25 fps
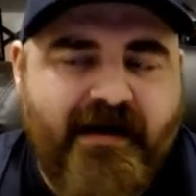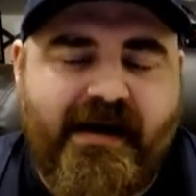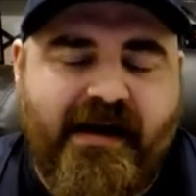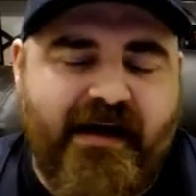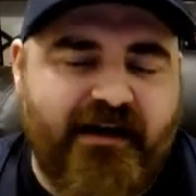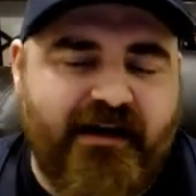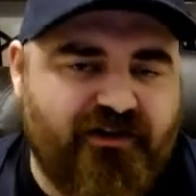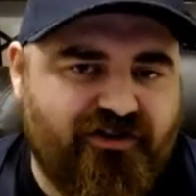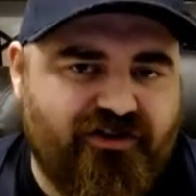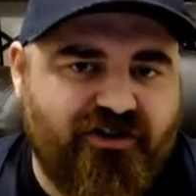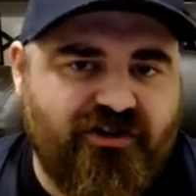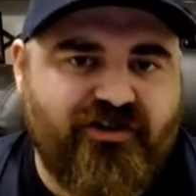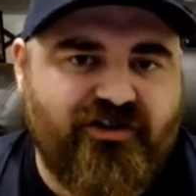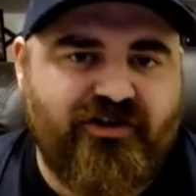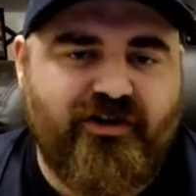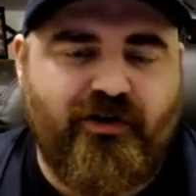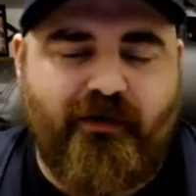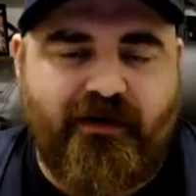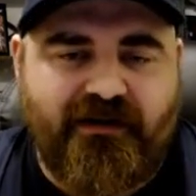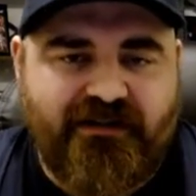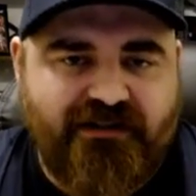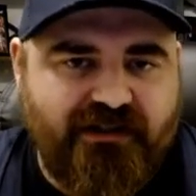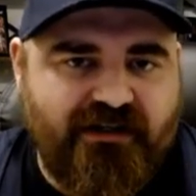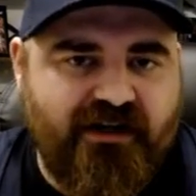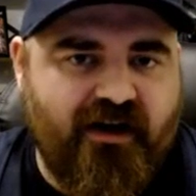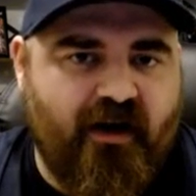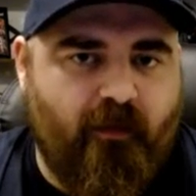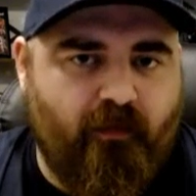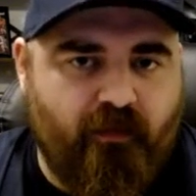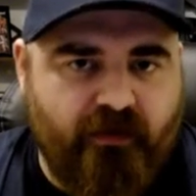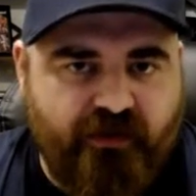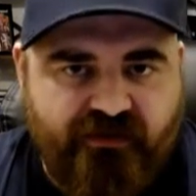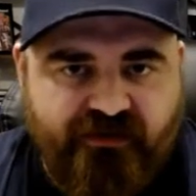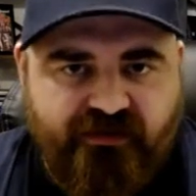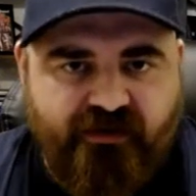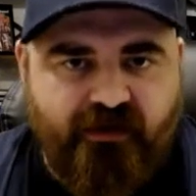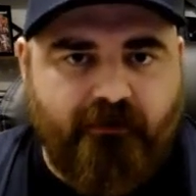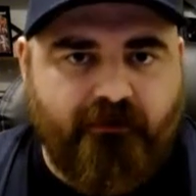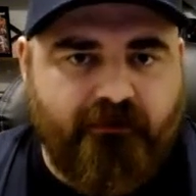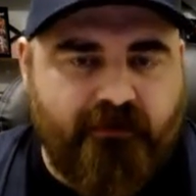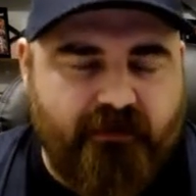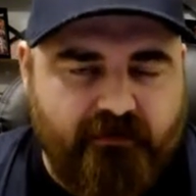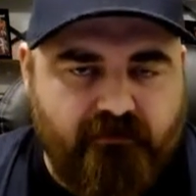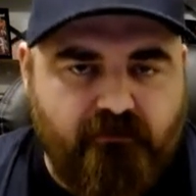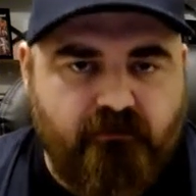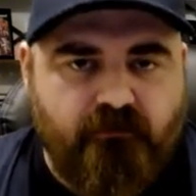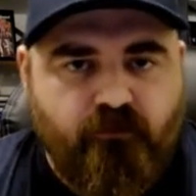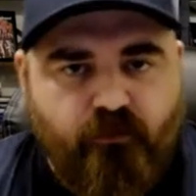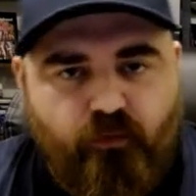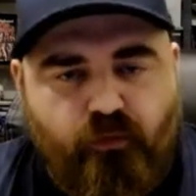It's just going to come with some
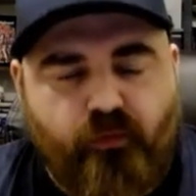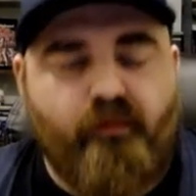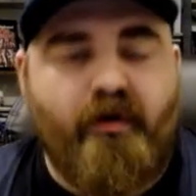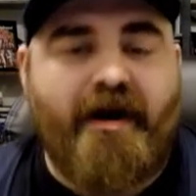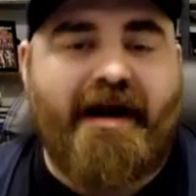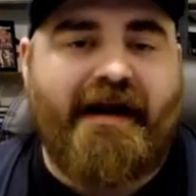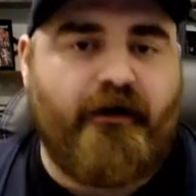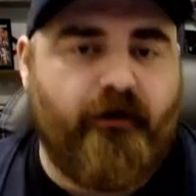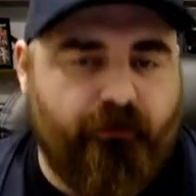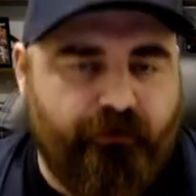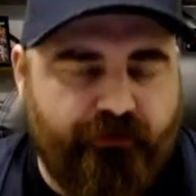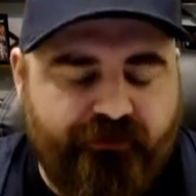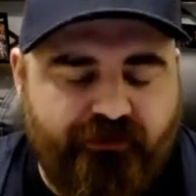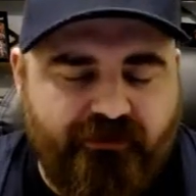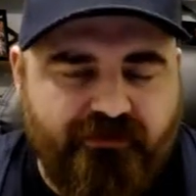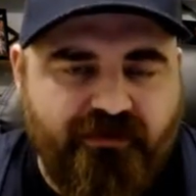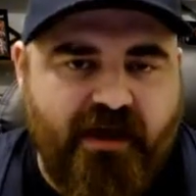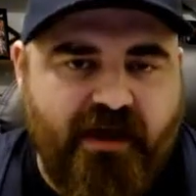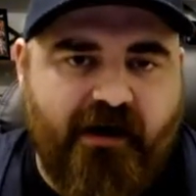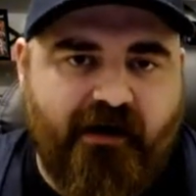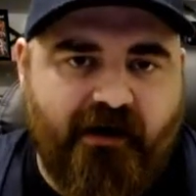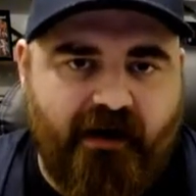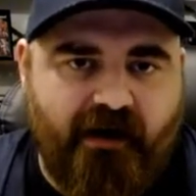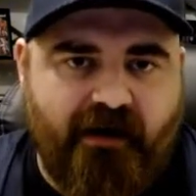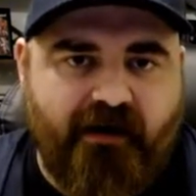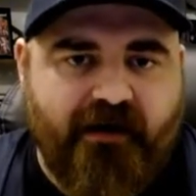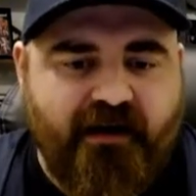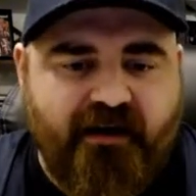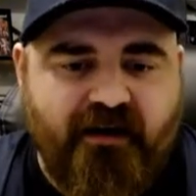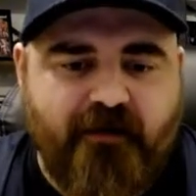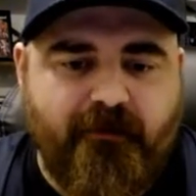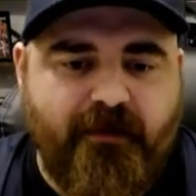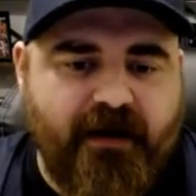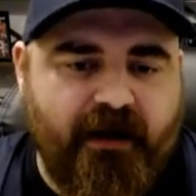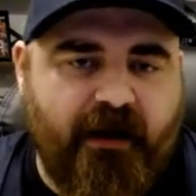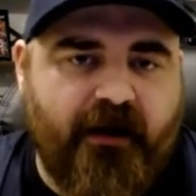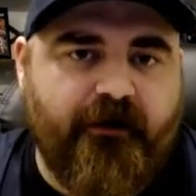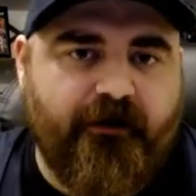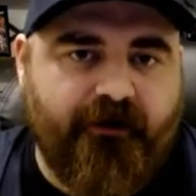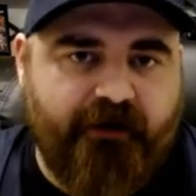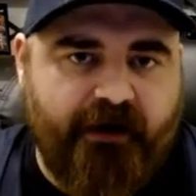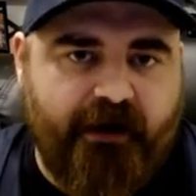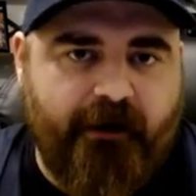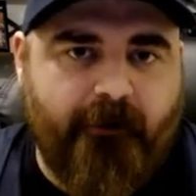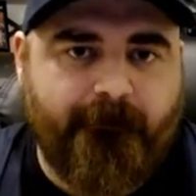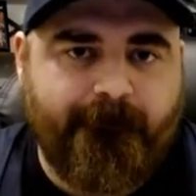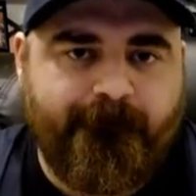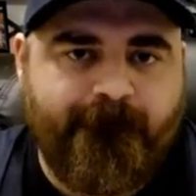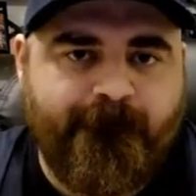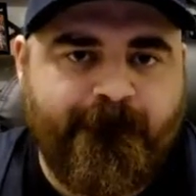wrinkles that are going to need to be ironed
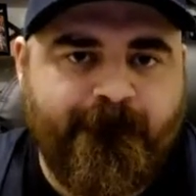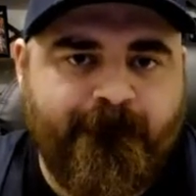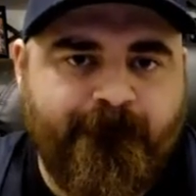out.